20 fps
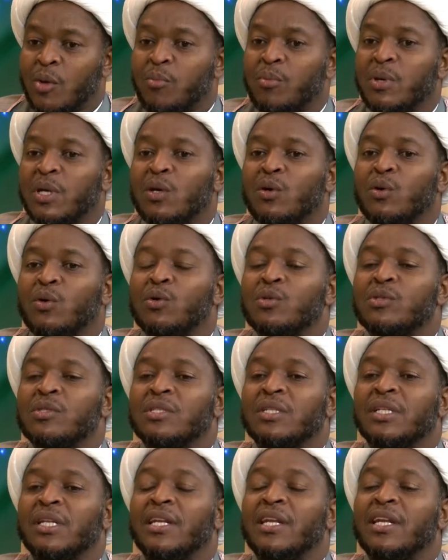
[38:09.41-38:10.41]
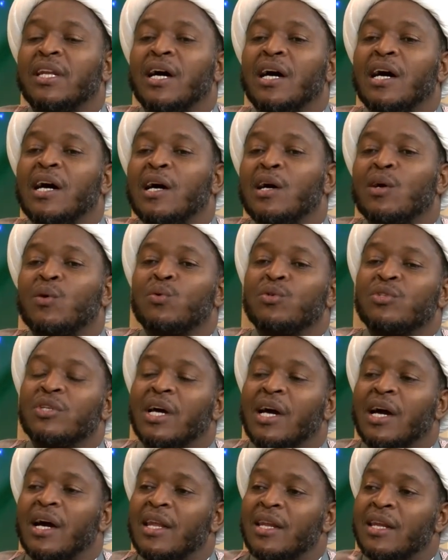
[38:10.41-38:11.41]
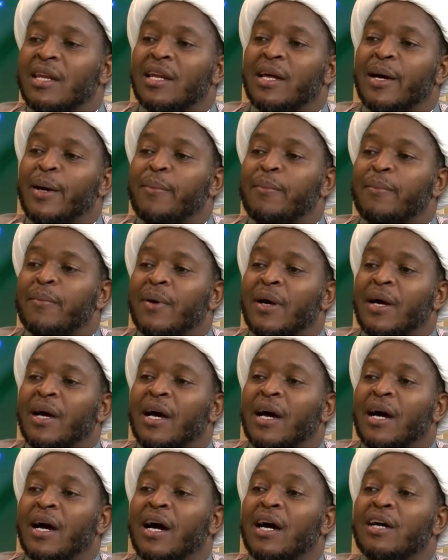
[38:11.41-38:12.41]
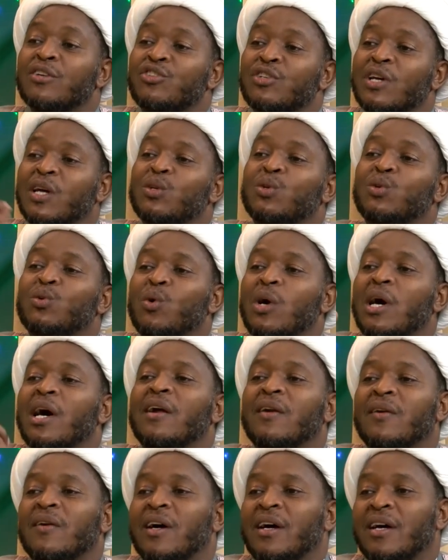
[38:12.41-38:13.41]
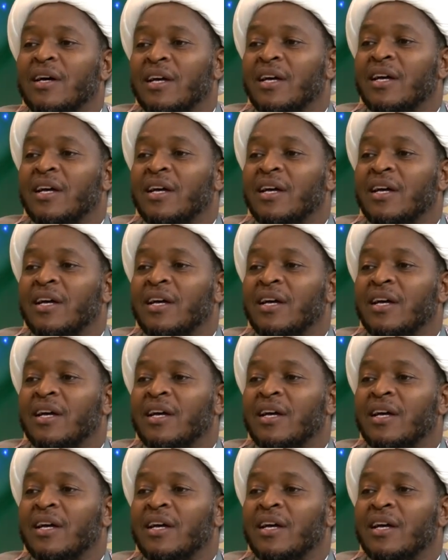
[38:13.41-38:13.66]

because Naru Jahannam Ashaddu harra,